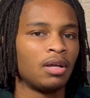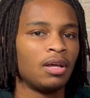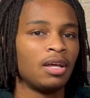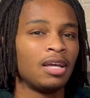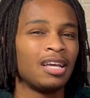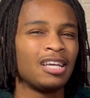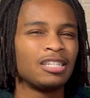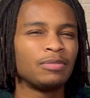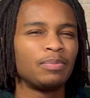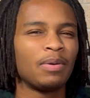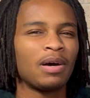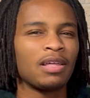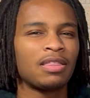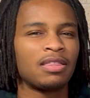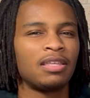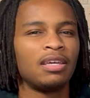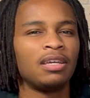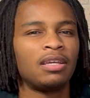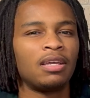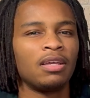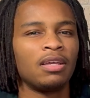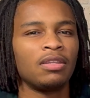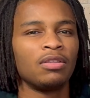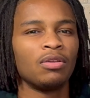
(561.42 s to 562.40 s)

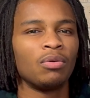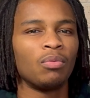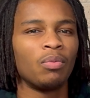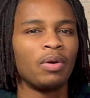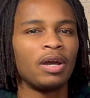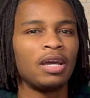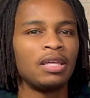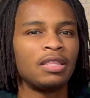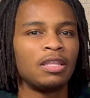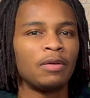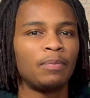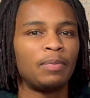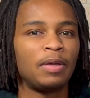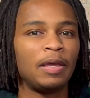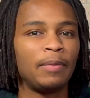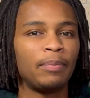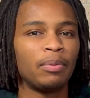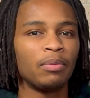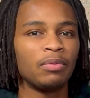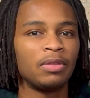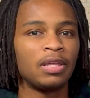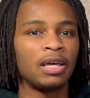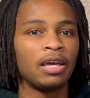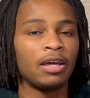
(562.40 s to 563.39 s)
the way that
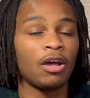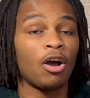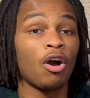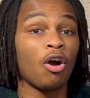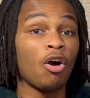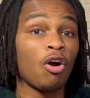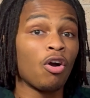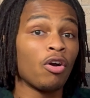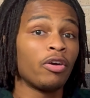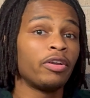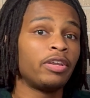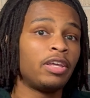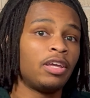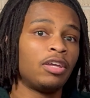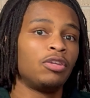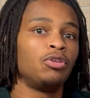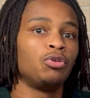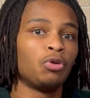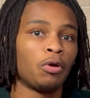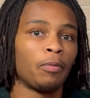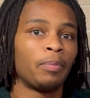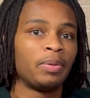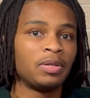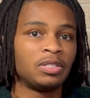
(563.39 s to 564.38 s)
people that aren't in
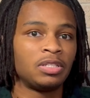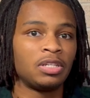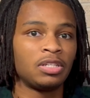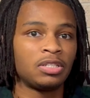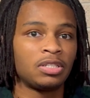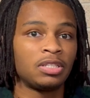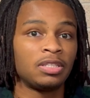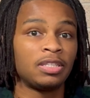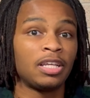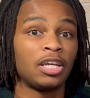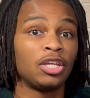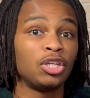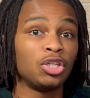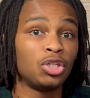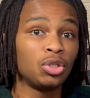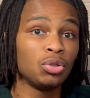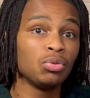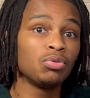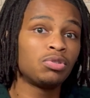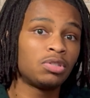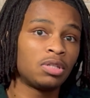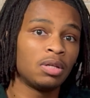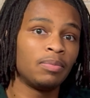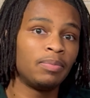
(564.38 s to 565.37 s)
your position that
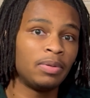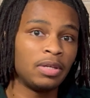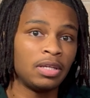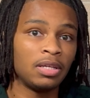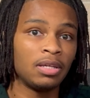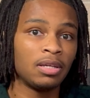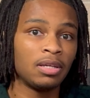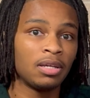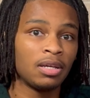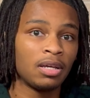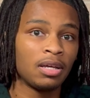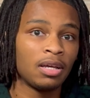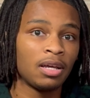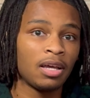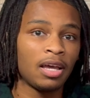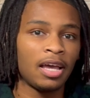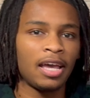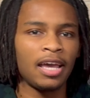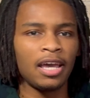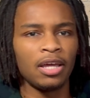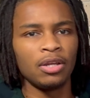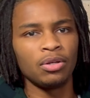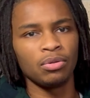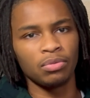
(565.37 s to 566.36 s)
used to be
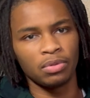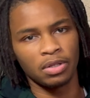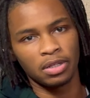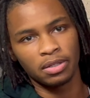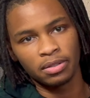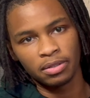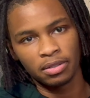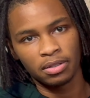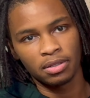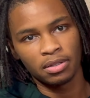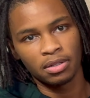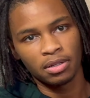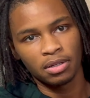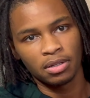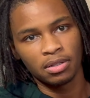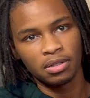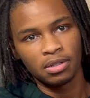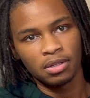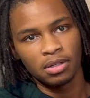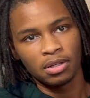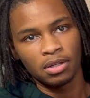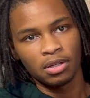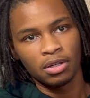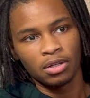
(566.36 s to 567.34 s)
handled it.
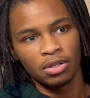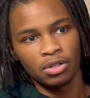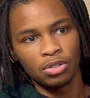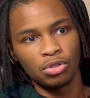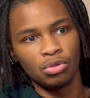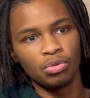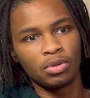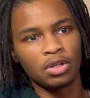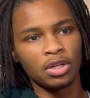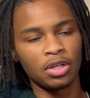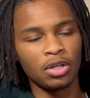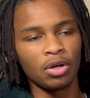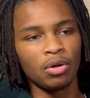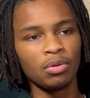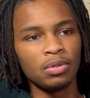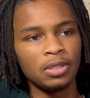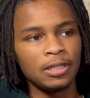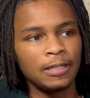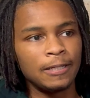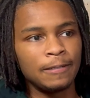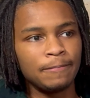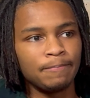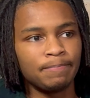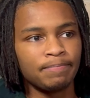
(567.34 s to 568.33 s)
You can
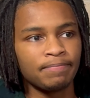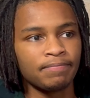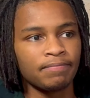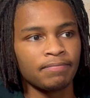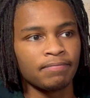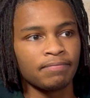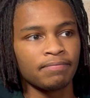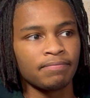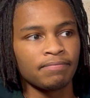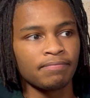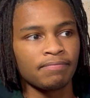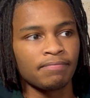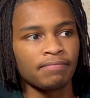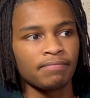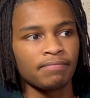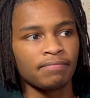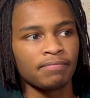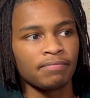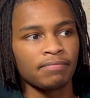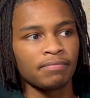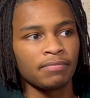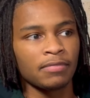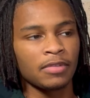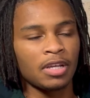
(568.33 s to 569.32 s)
only
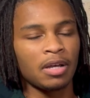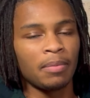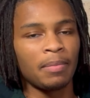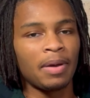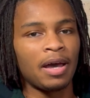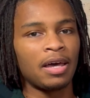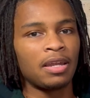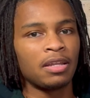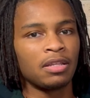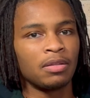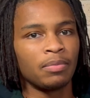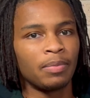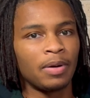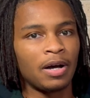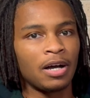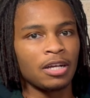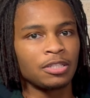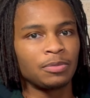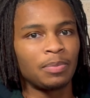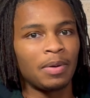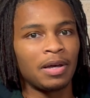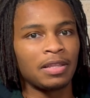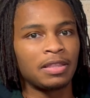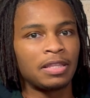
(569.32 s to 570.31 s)
come out of the box
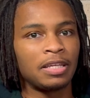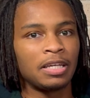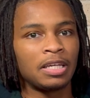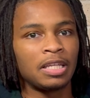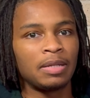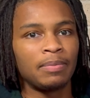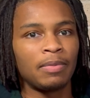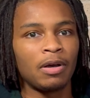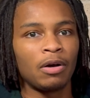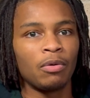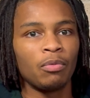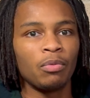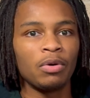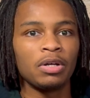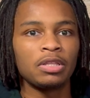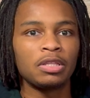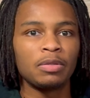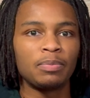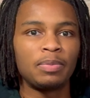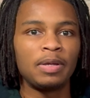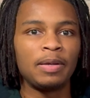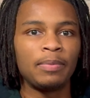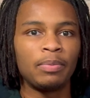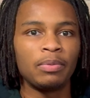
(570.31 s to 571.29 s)
by thinking about what the
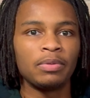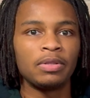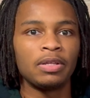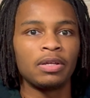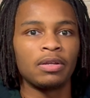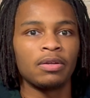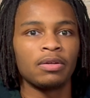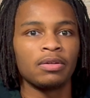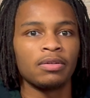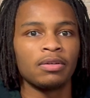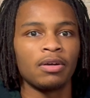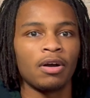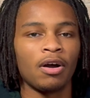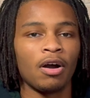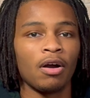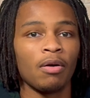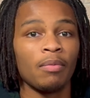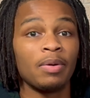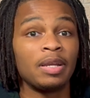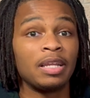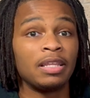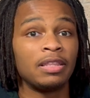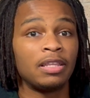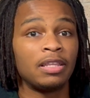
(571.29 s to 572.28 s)
people that are
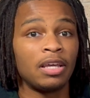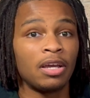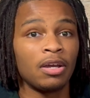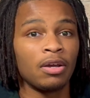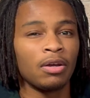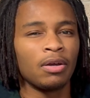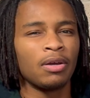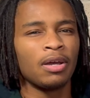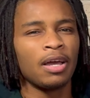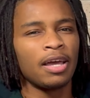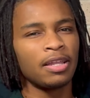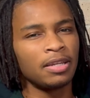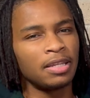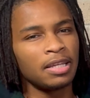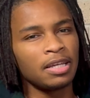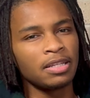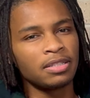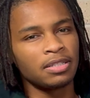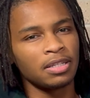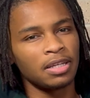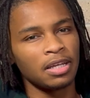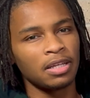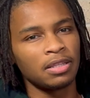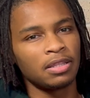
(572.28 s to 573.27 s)
already there did
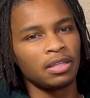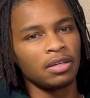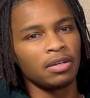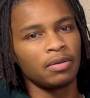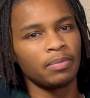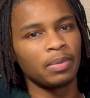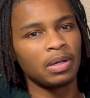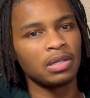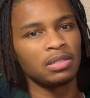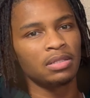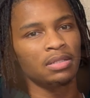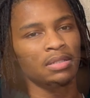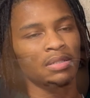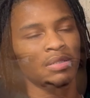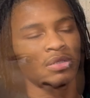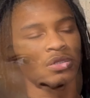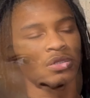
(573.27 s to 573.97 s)
to get there, basically.